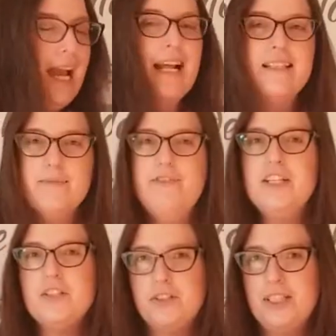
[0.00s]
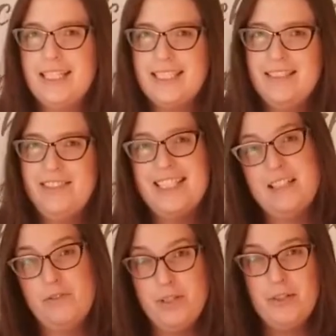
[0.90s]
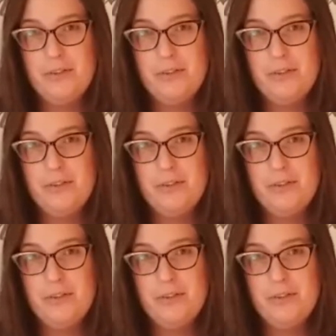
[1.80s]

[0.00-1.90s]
and some physical activities like ring